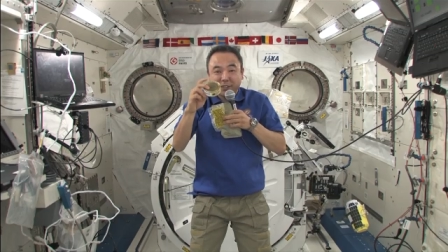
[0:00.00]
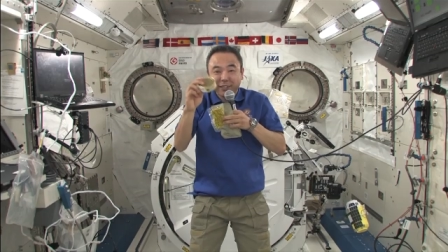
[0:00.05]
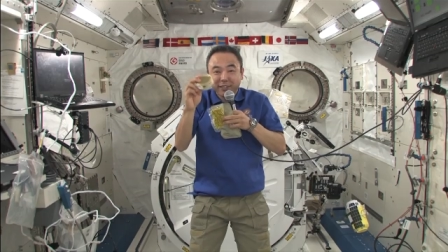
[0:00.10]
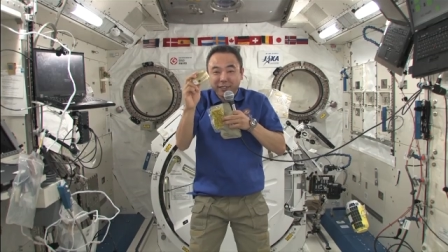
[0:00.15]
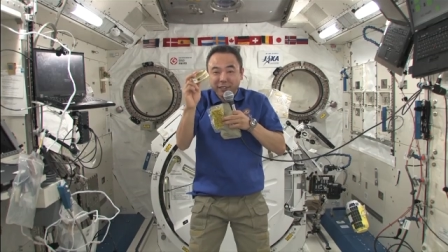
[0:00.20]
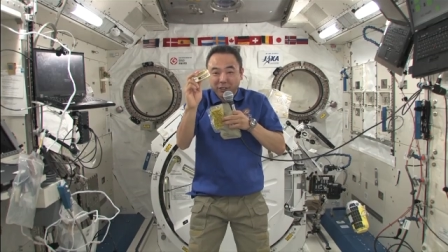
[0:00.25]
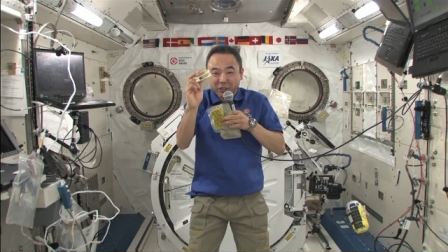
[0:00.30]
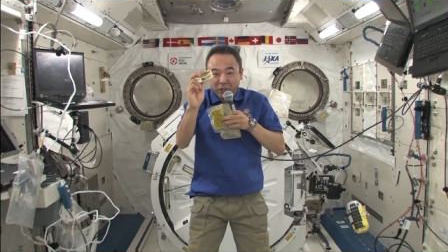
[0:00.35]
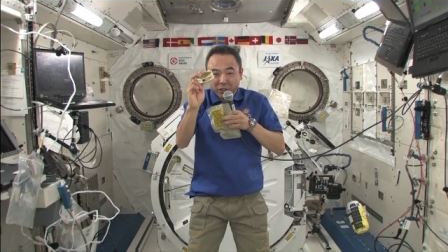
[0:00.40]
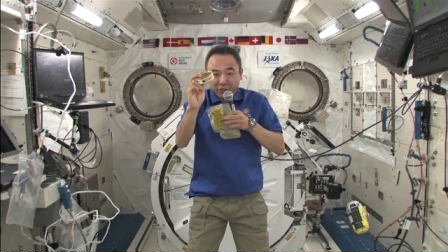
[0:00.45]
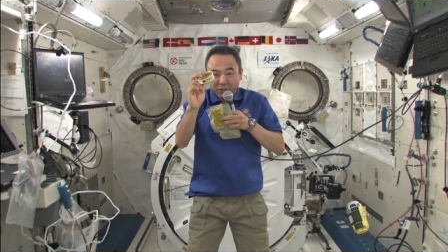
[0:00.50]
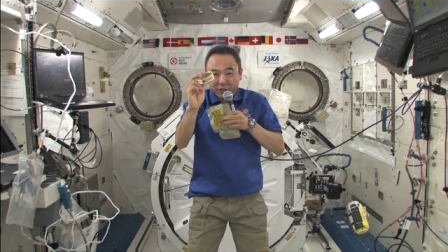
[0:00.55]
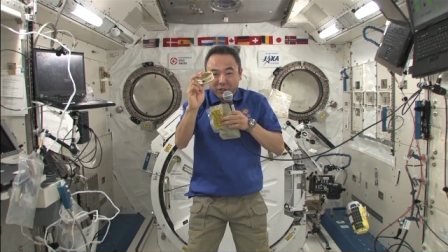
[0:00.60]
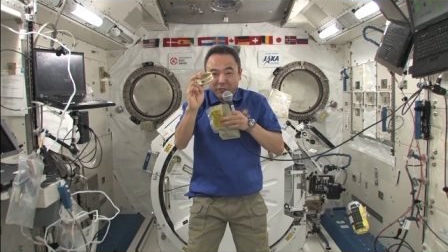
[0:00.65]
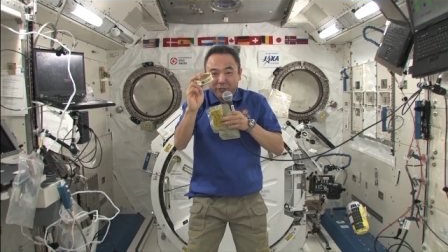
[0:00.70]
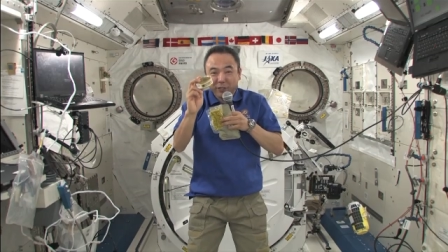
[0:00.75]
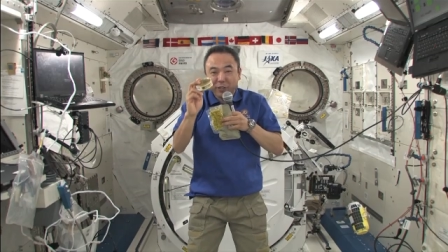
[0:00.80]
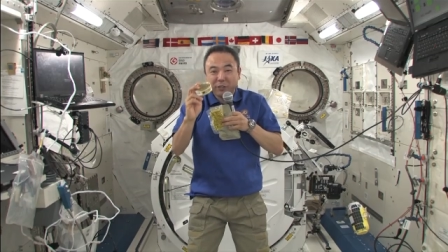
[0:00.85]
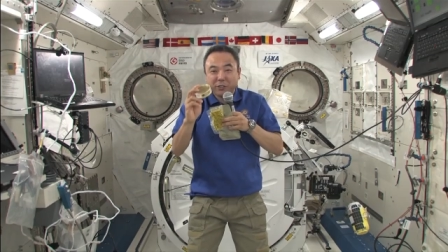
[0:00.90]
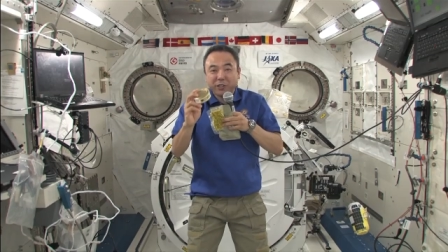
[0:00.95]
This is also
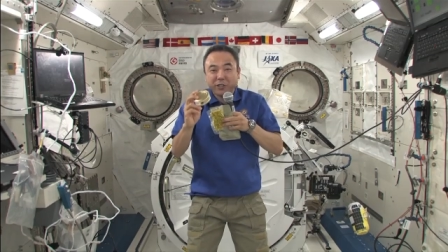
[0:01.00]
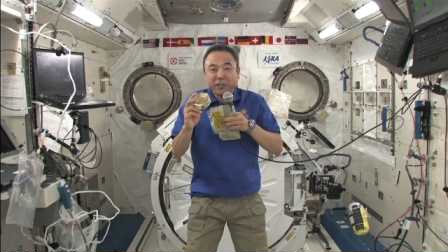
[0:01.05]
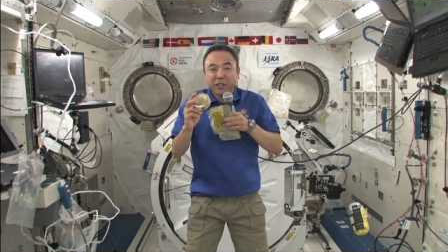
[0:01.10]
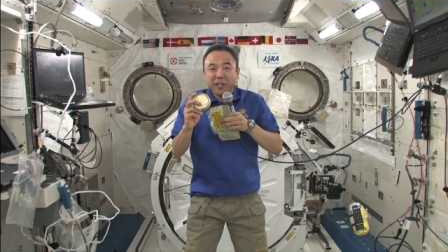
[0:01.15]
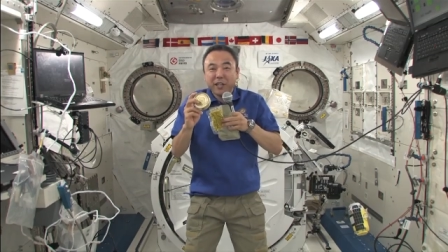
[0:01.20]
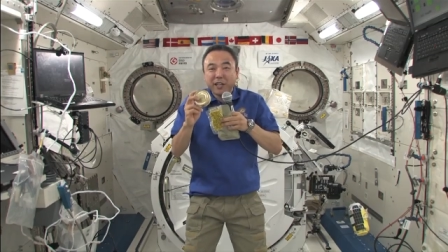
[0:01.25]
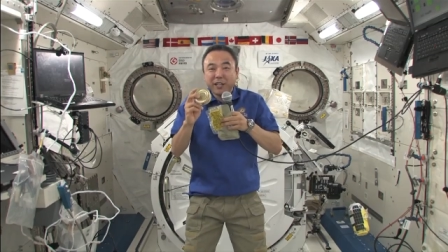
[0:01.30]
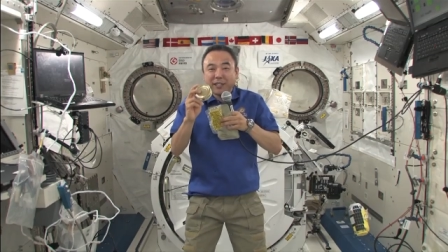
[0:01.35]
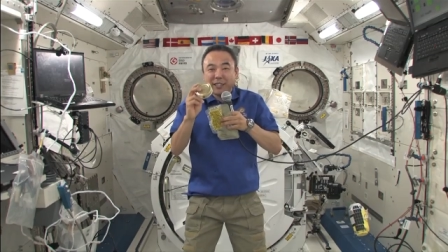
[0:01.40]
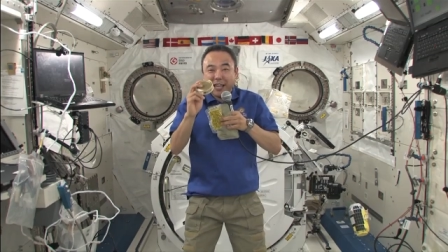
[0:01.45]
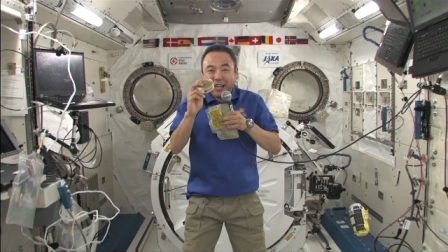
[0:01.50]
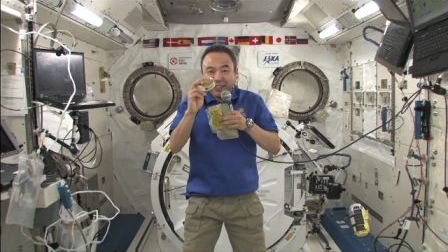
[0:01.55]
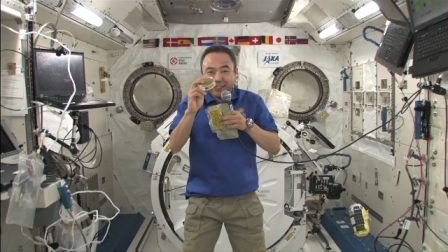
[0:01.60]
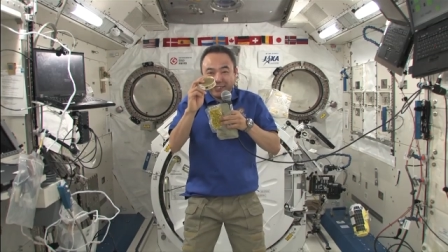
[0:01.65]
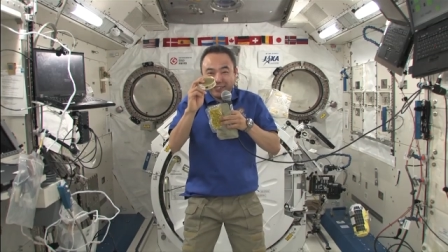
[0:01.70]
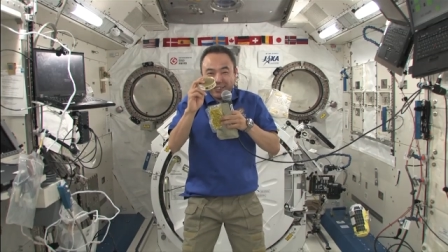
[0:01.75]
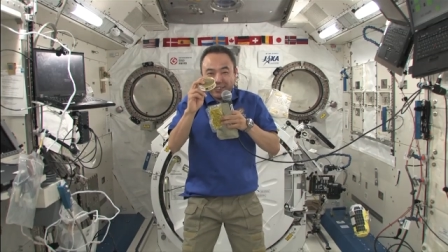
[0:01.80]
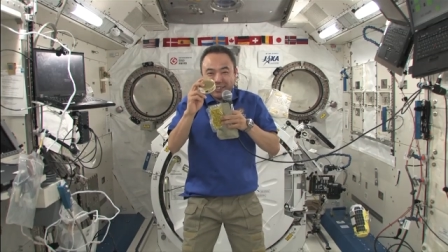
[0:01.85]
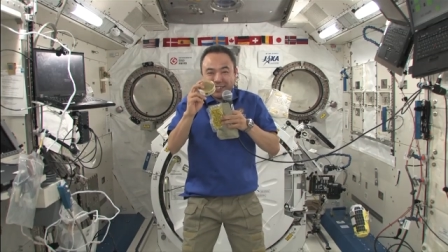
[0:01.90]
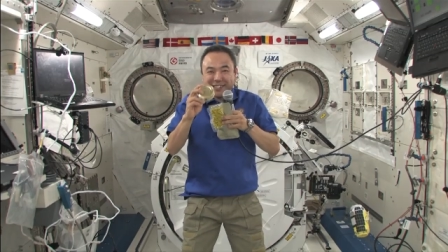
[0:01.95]
very
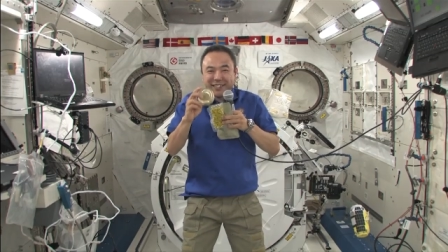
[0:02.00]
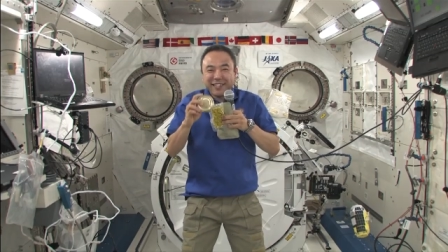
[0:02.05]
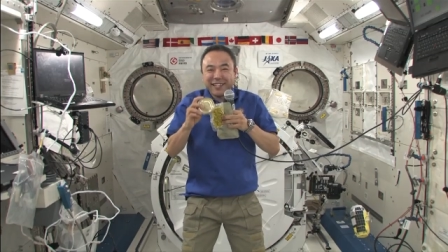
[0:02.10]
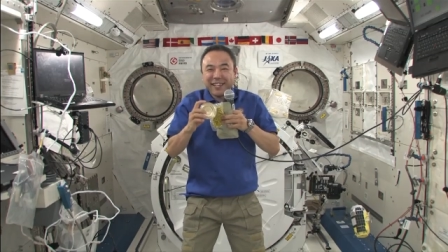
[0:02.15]
tasty.